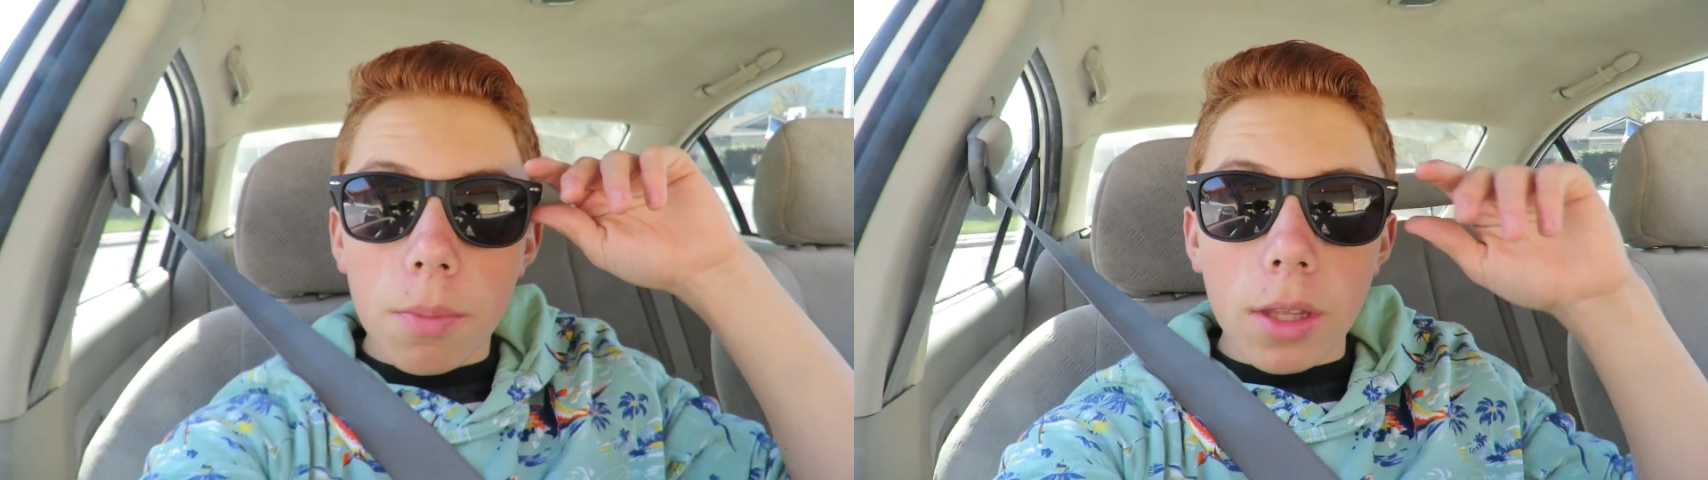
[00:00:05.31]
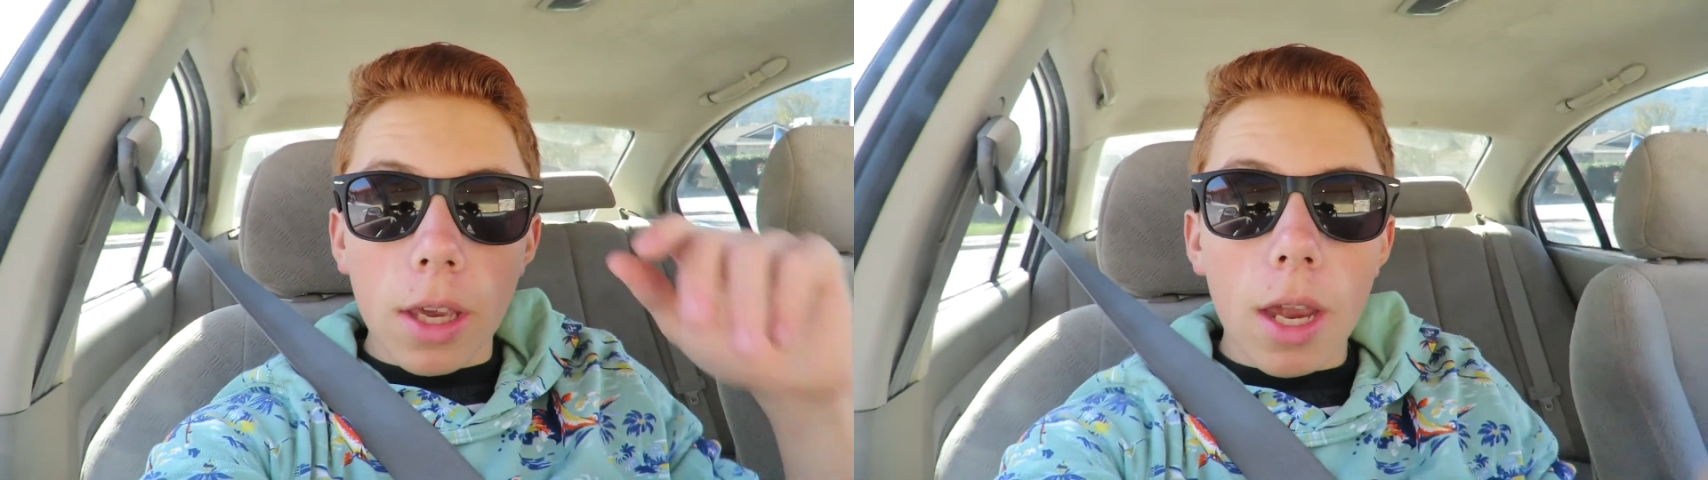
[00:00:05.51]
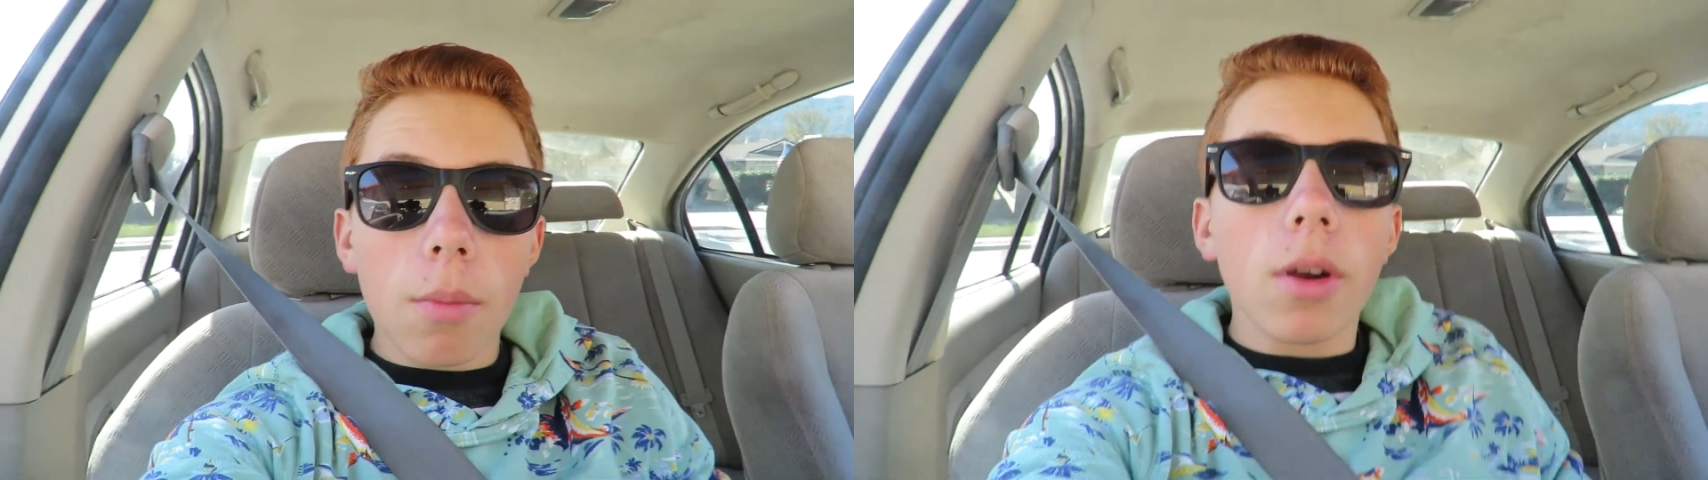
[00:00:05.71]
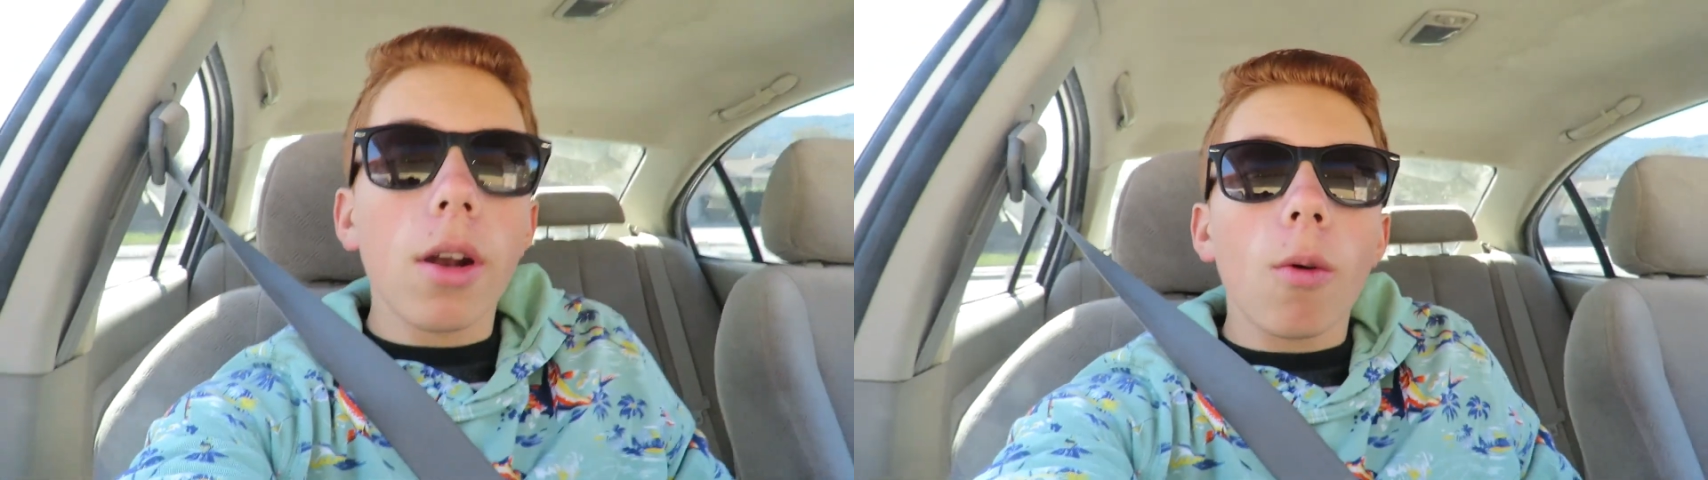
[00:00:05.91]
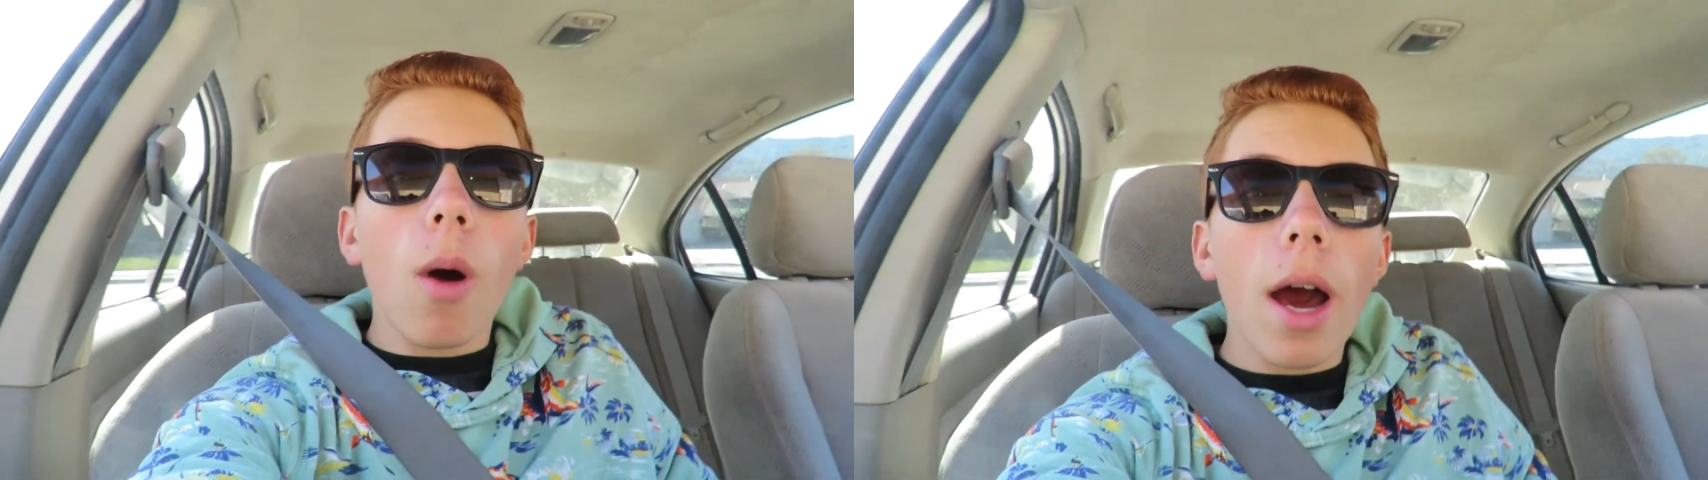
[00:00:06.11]
up the camera
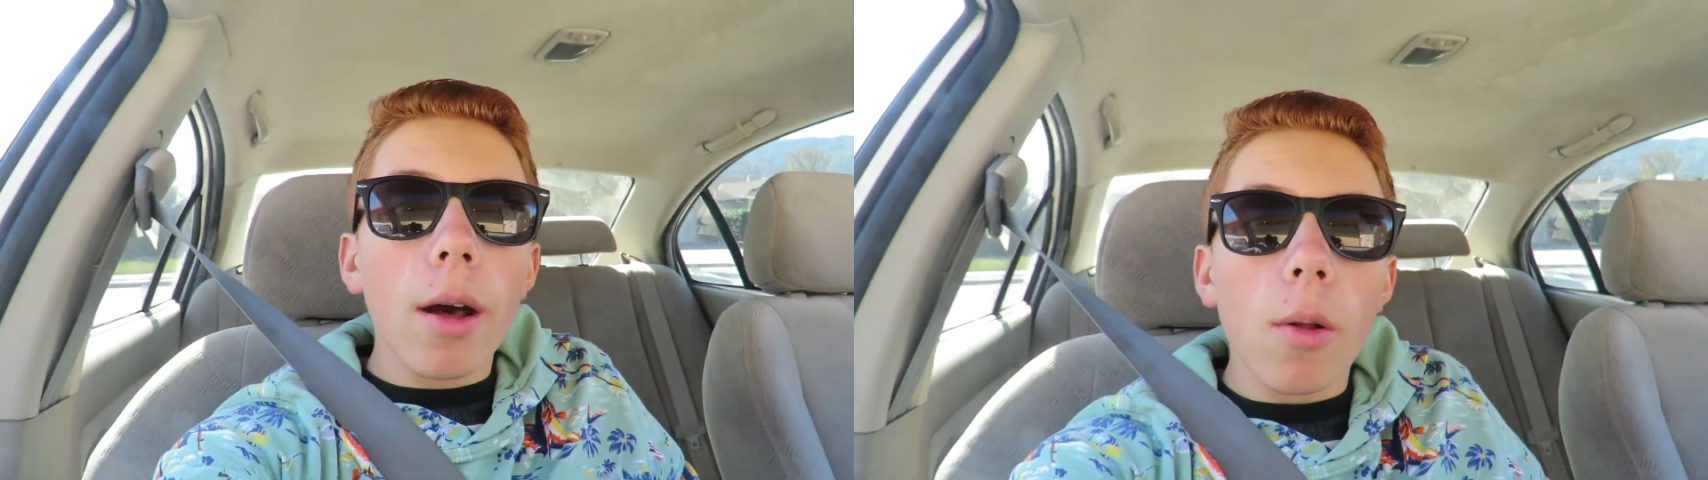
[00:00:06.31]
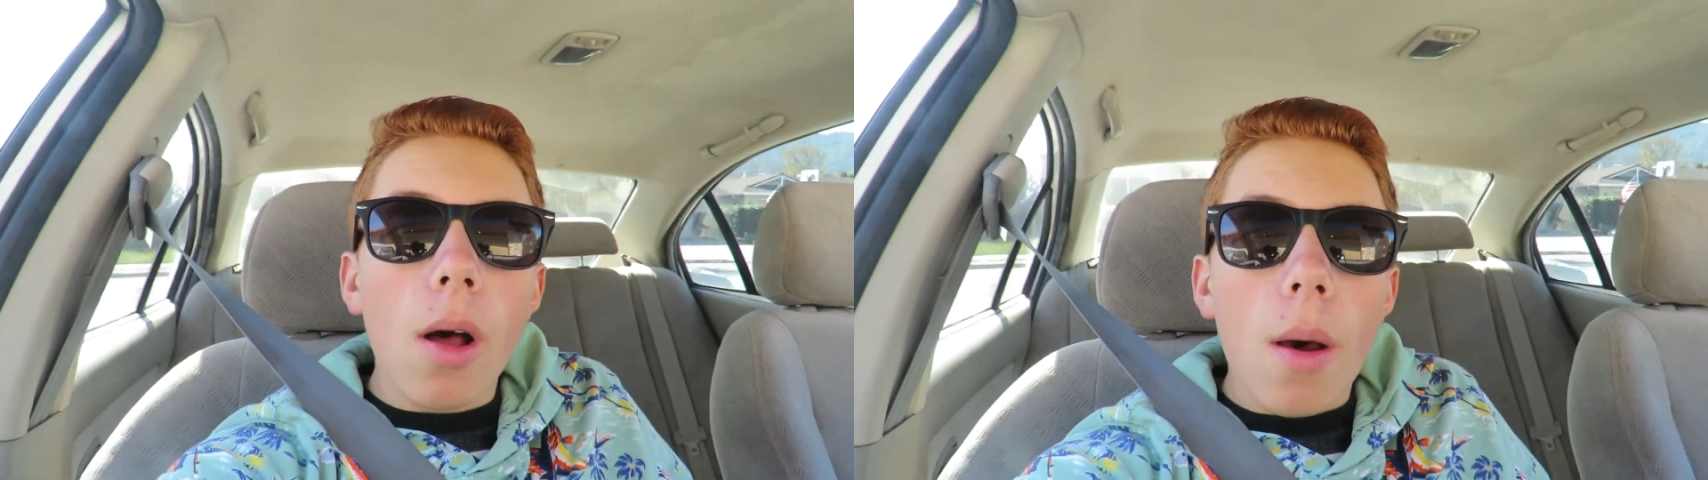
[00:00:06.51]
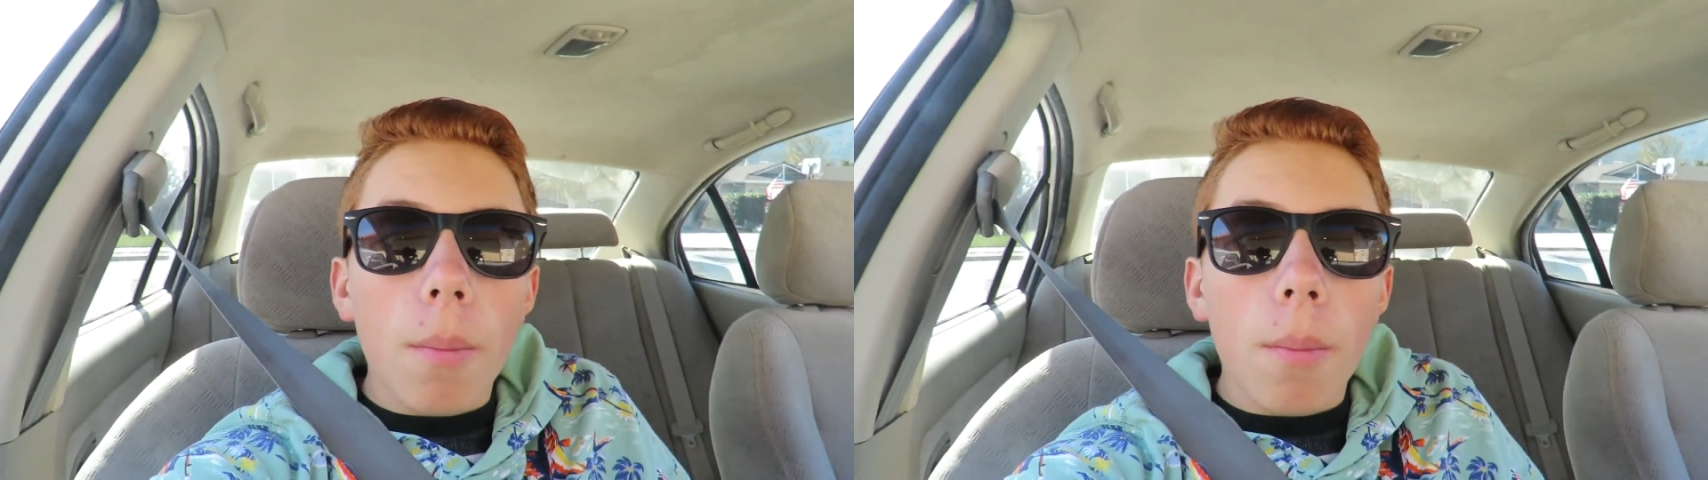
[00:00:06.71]
in a while,